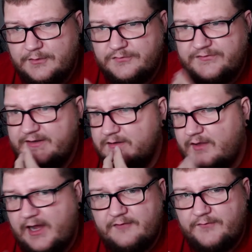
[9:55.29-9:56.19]
You've seen a
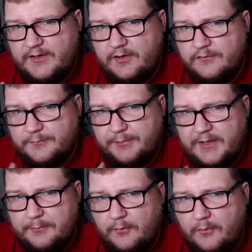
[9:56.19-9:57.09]
lot of videos of
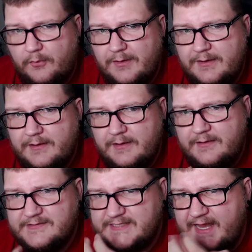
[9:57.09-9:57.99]
people
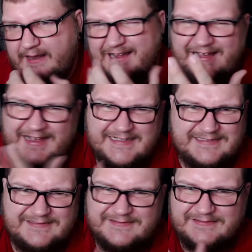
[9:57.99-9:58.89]
saying, ah,
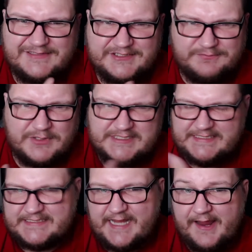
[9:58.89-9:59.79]
what
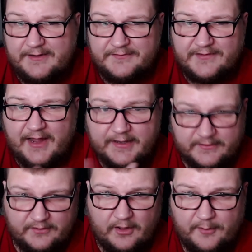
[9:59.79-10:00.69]
she's saying is kind
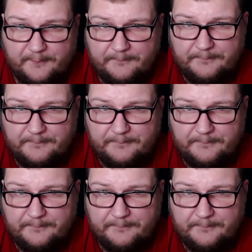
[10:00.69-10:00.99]
of dumb.